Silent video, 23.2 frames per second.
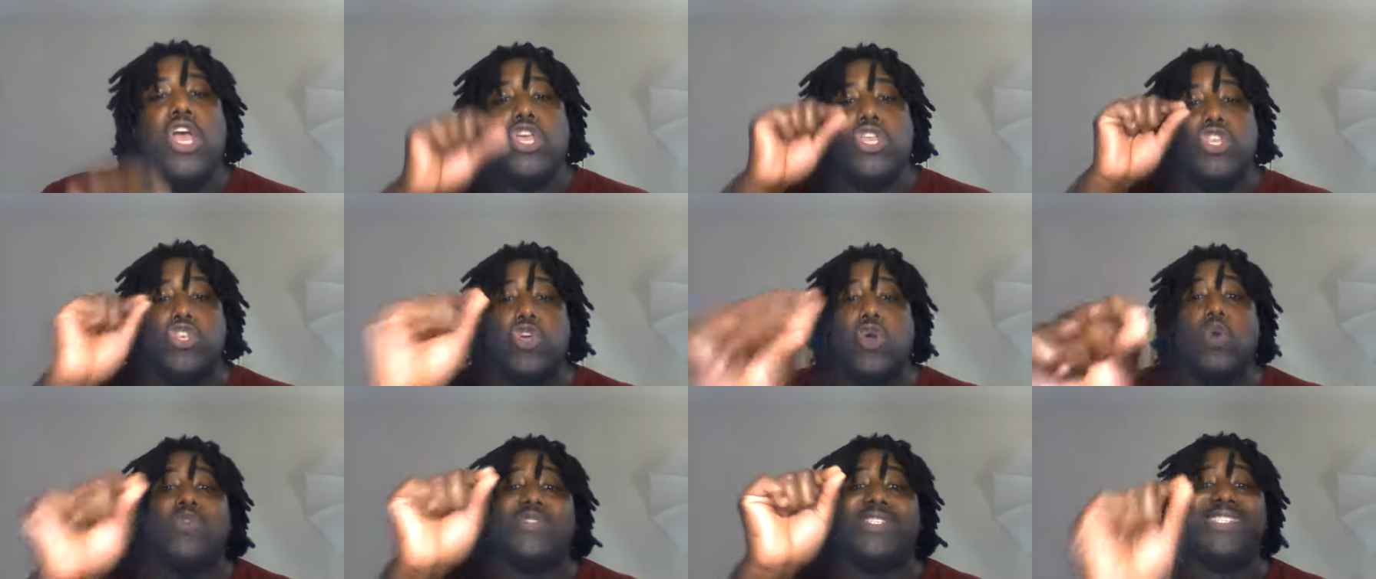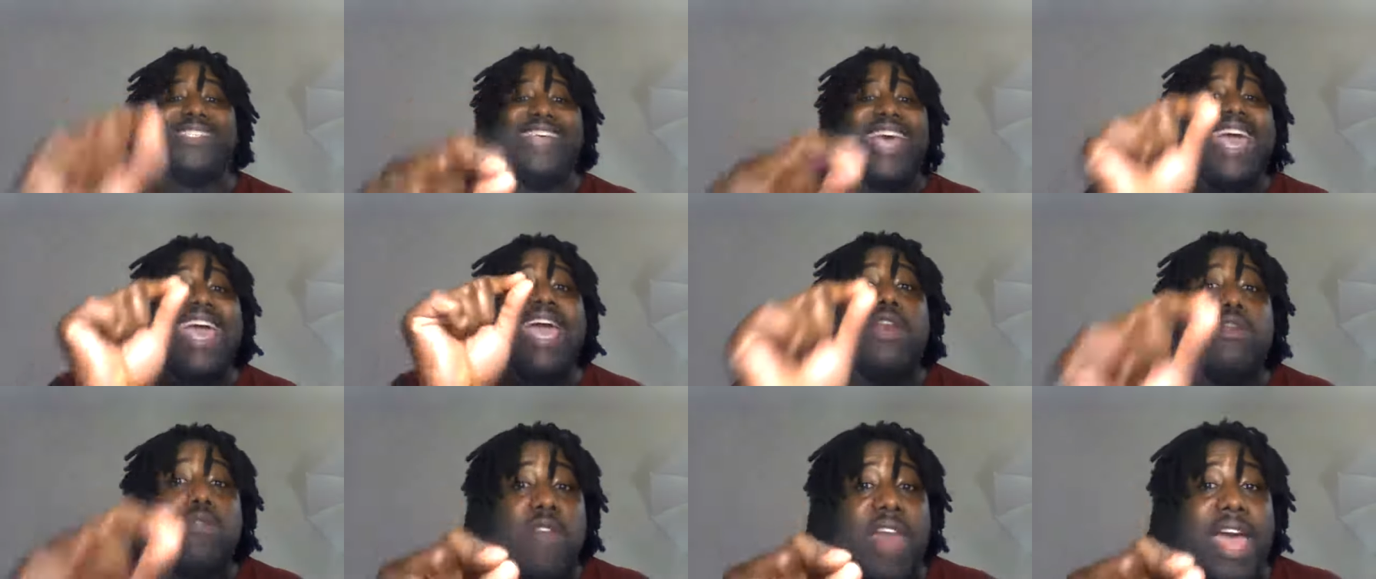You
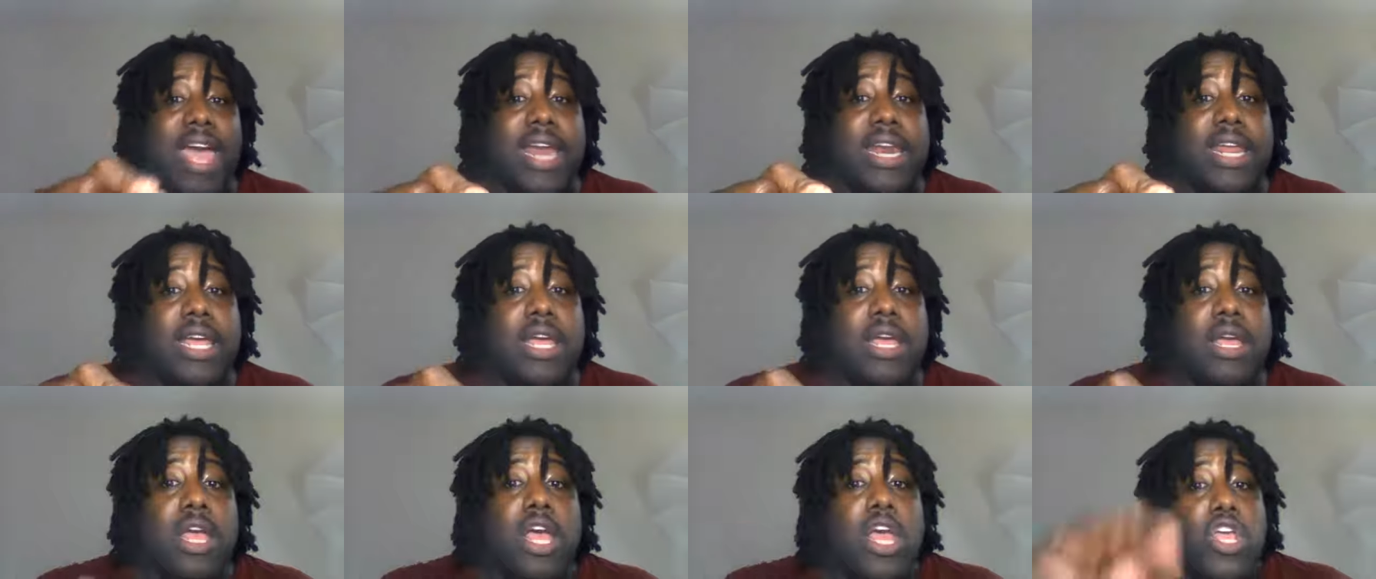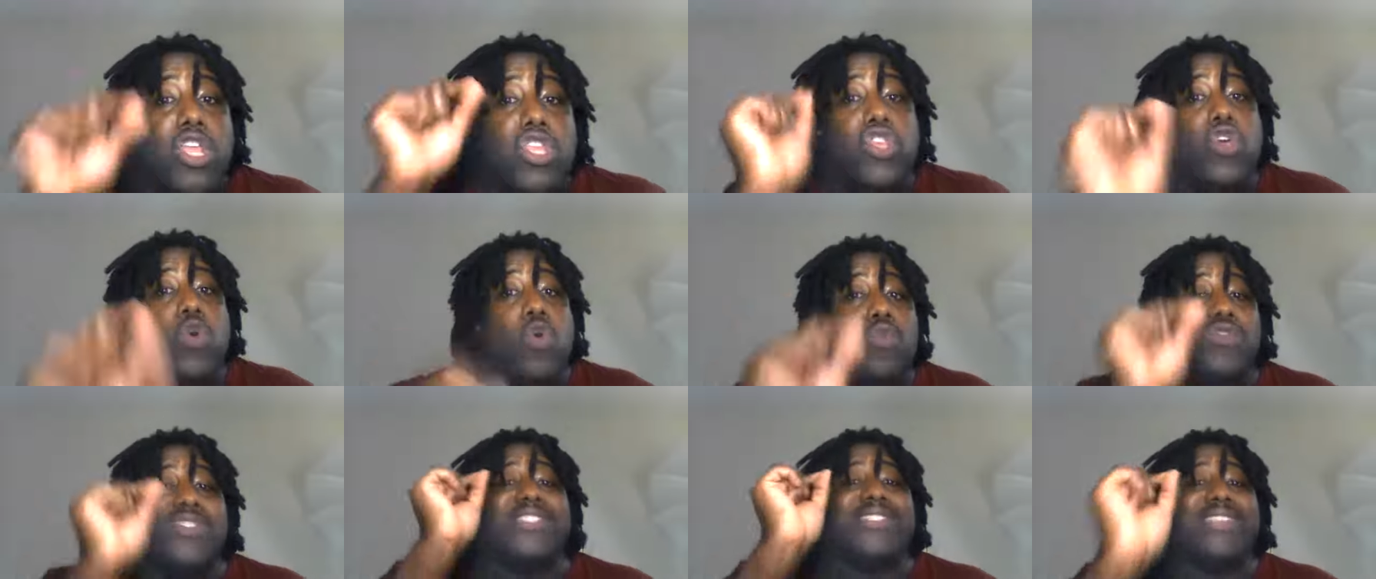said, lady,
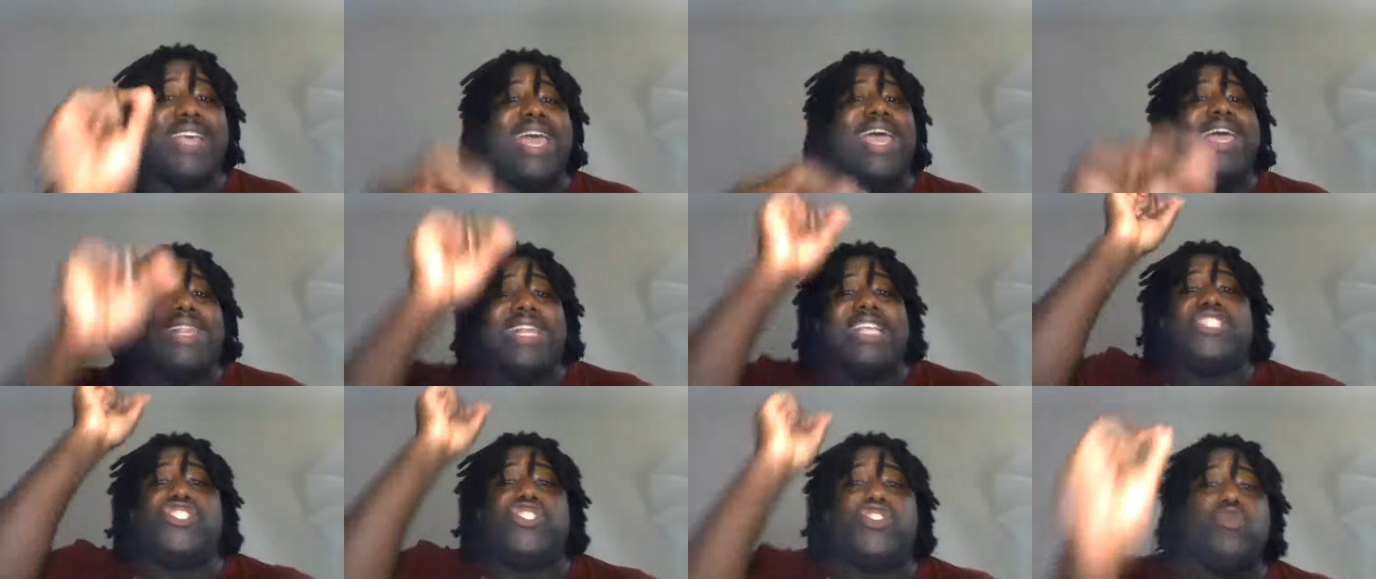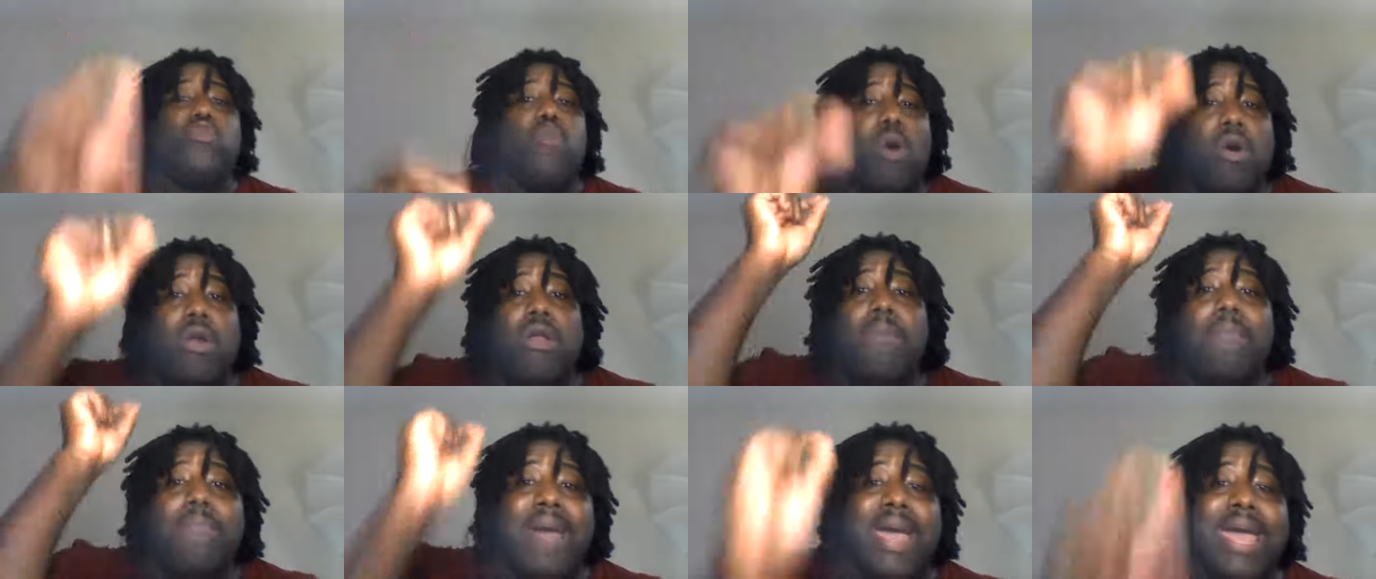you said that you want
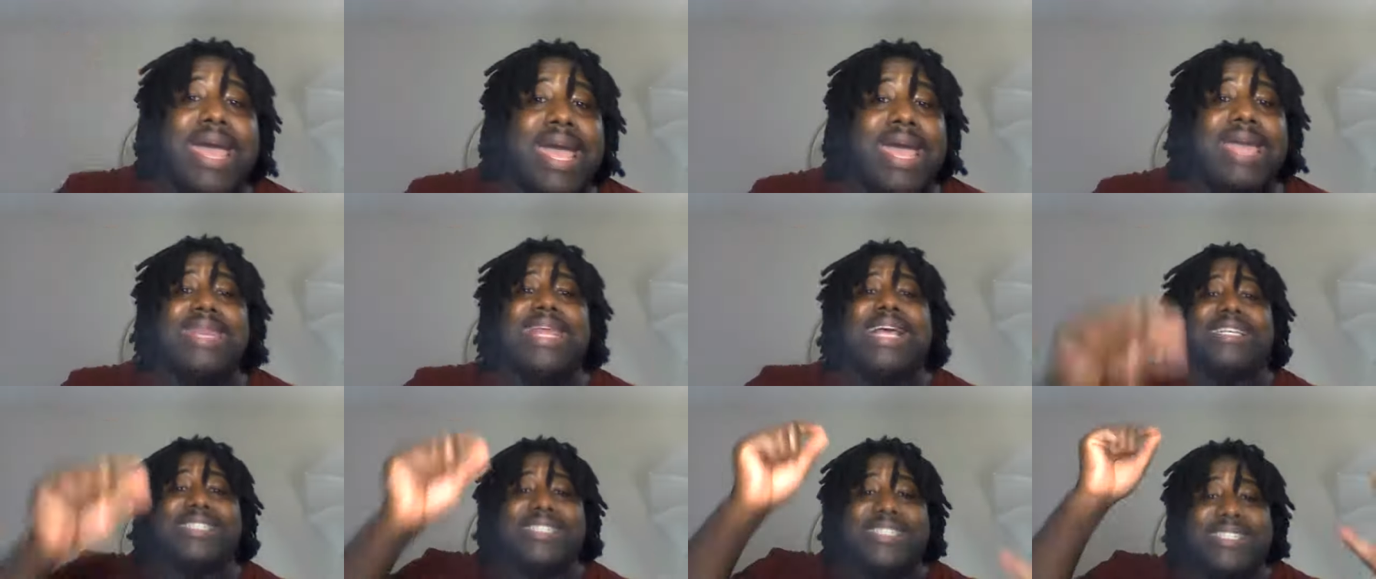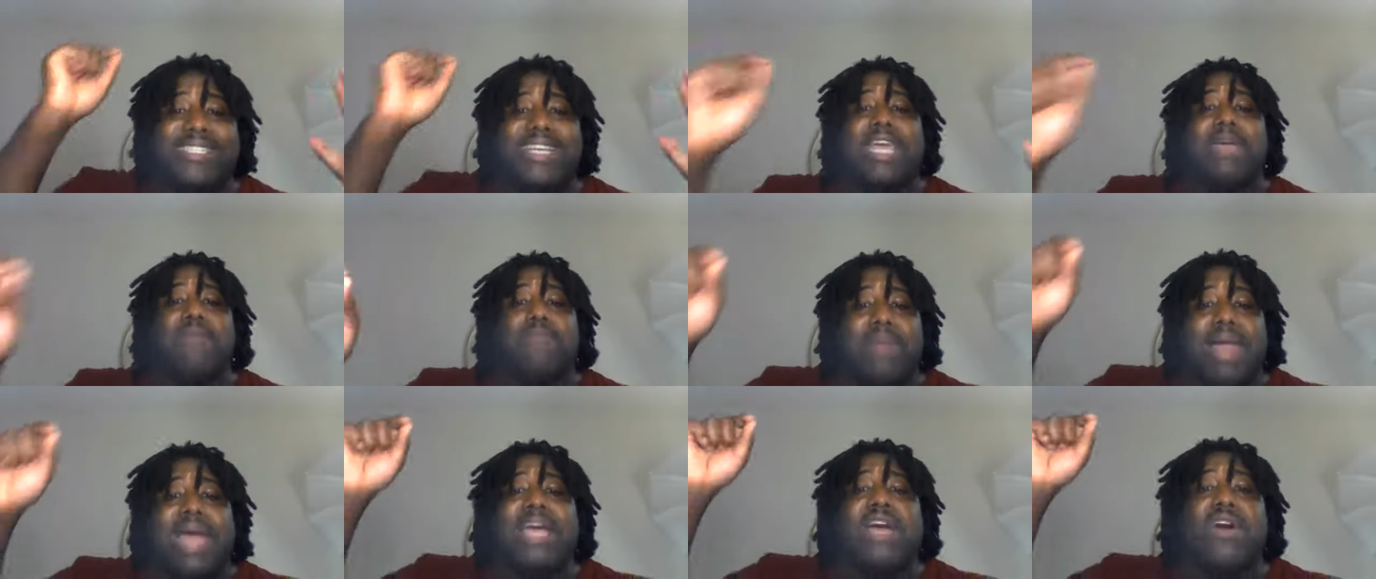a man that's
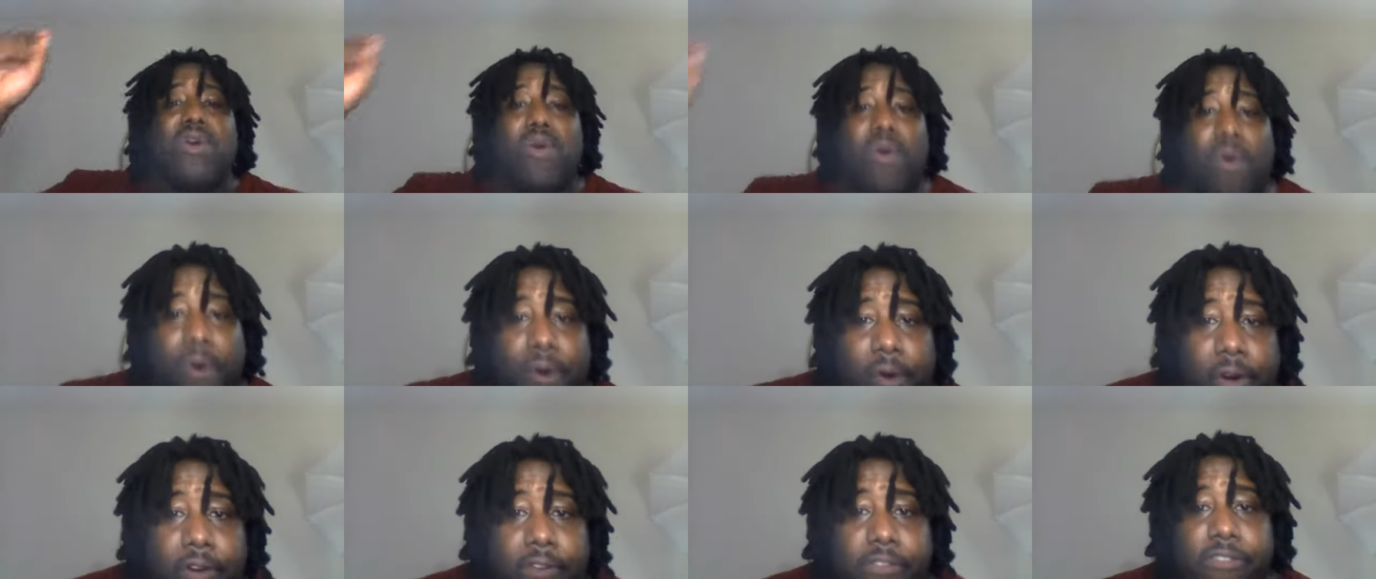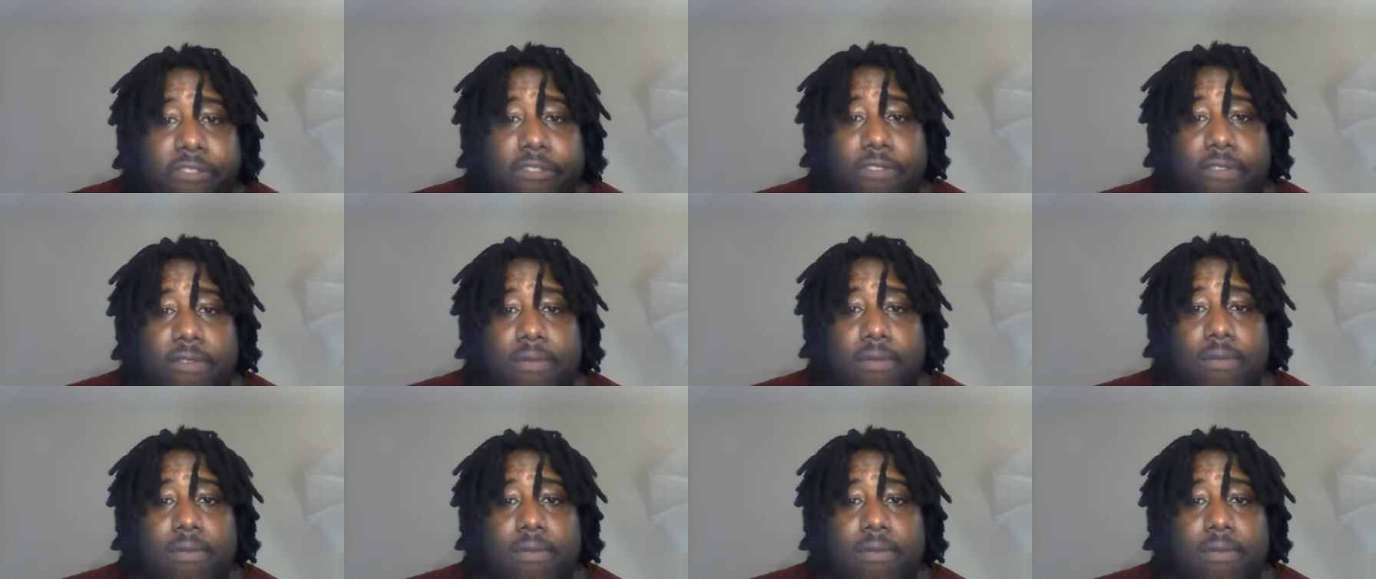shaped like a horse.